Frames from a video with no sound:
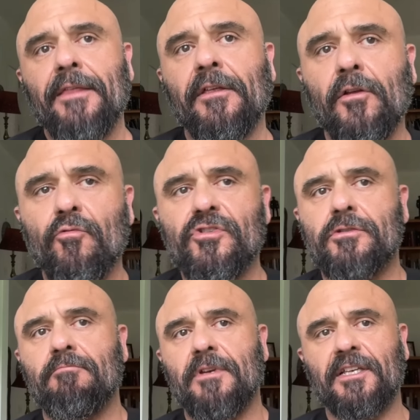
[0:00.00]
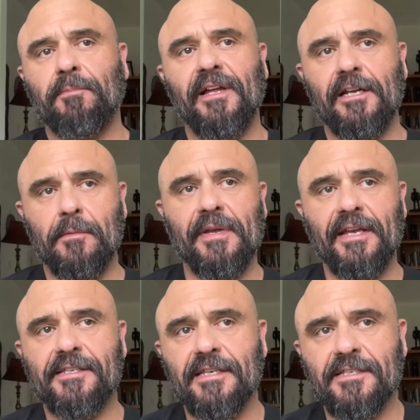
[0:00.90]
The Lord explained to me,
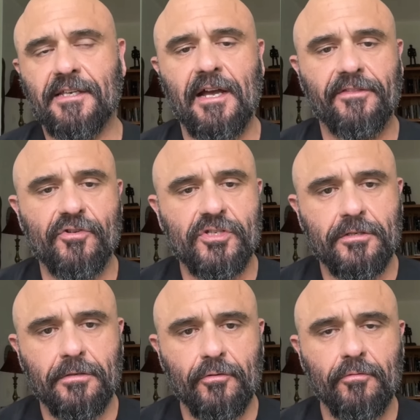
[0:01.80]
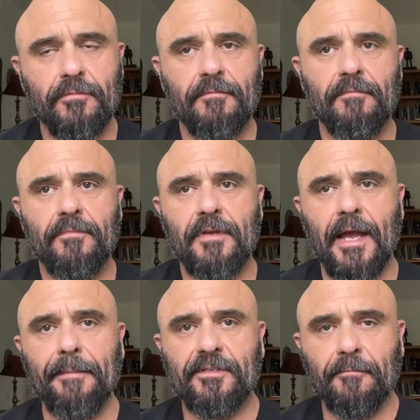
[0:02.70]
he says, Scott, there's two
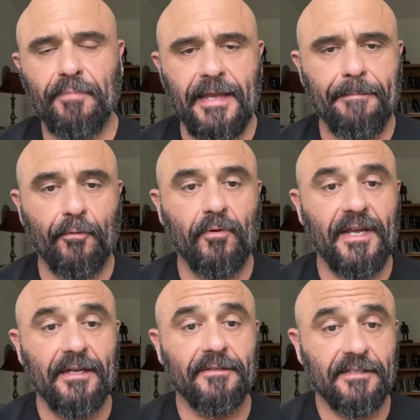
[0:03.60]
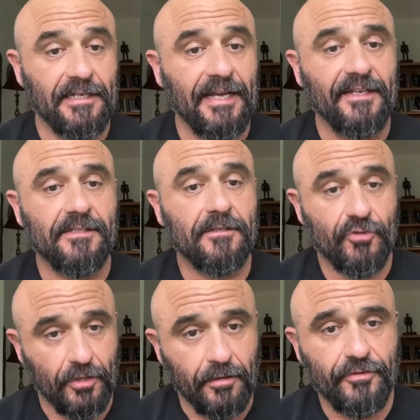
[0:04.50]
types of people in today's
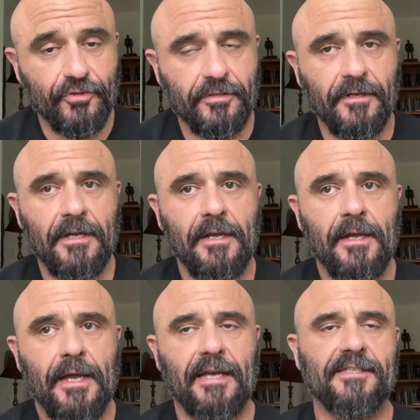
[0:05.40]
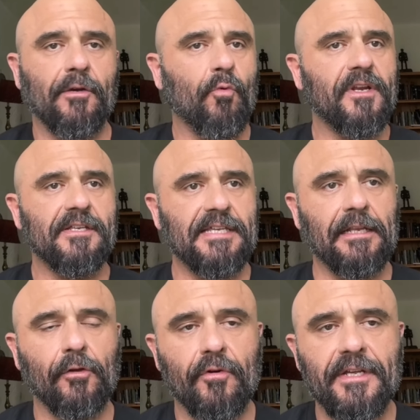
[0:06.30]
church. I said, What is
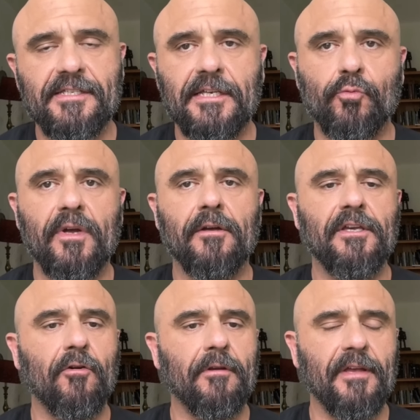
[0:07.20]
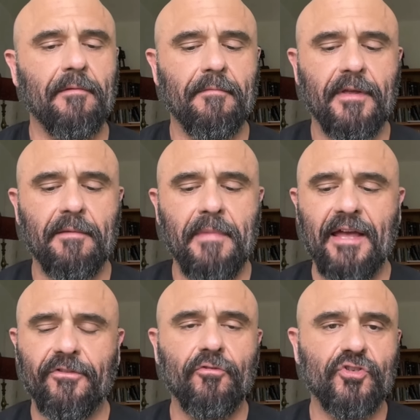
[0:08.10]
that, Lord? He says, Well, you know, in, in
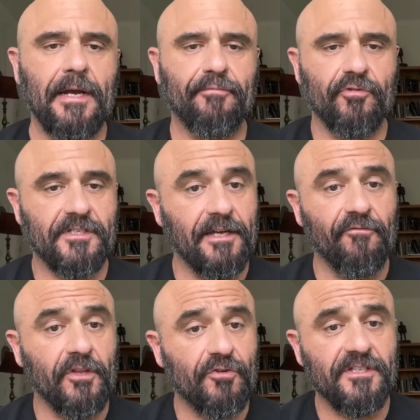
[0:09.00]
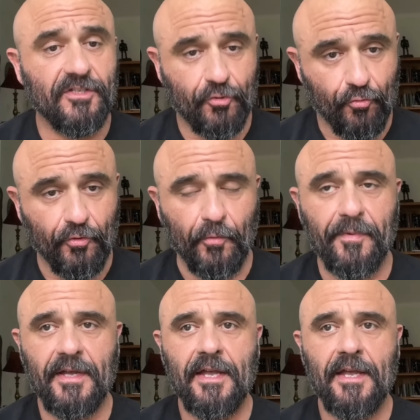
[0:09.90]
Matthew chapter 7, there's this group
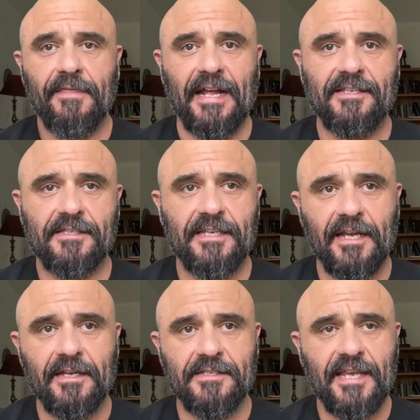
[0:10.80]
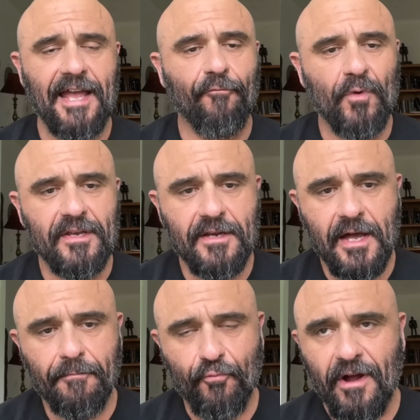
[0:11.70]
that says, Have we
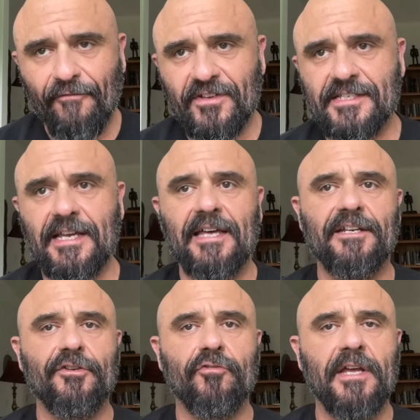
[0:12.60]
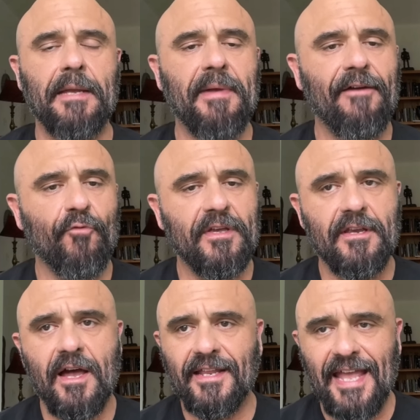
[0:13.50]
not prophesied in your name? Have we
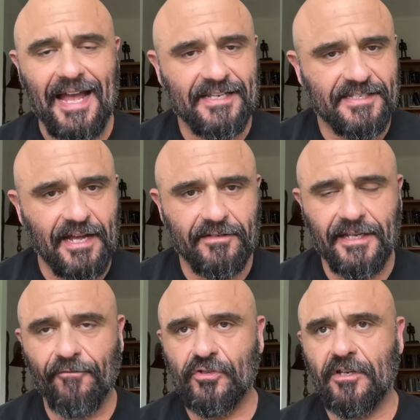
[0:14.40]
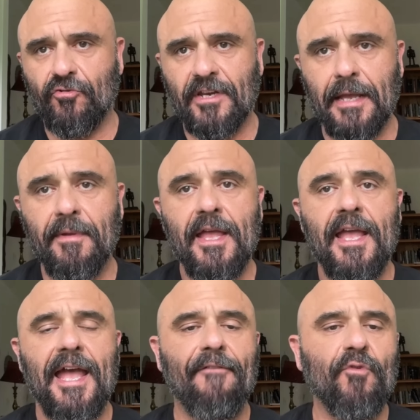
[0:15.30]
not cast out devils in your name?
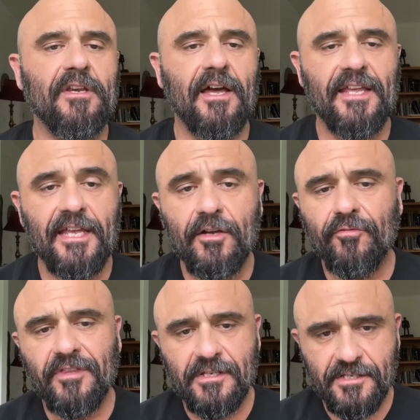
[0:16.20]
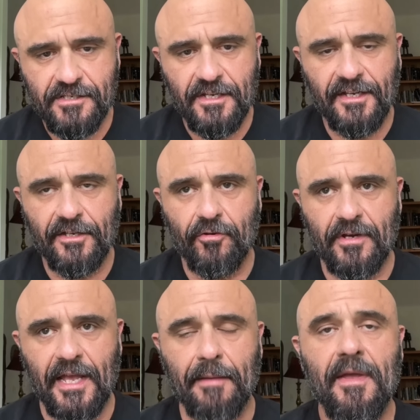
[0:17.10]
Have we not healed the sick in your
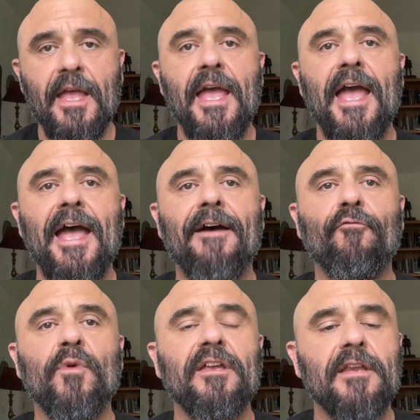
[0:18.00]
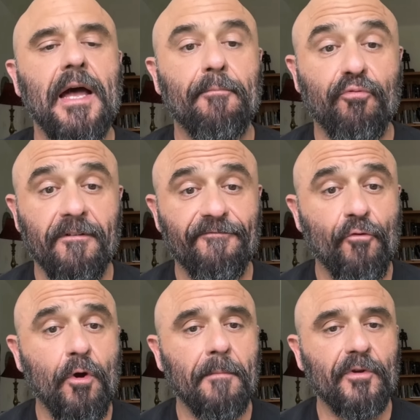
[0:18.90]
name? Have we not
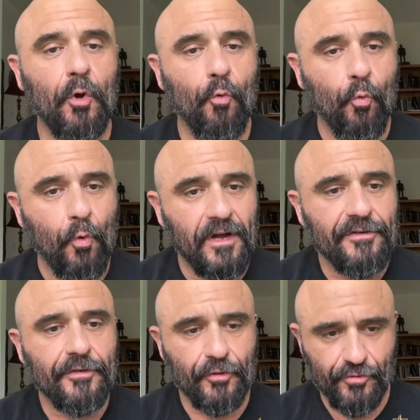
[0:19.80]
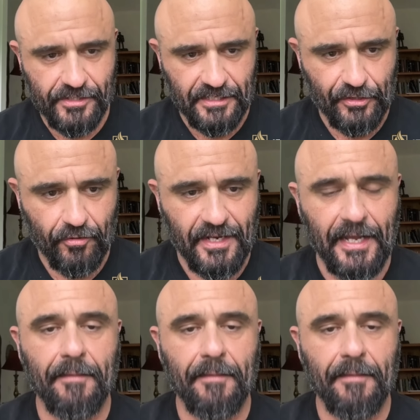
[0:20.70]
performed wonders in your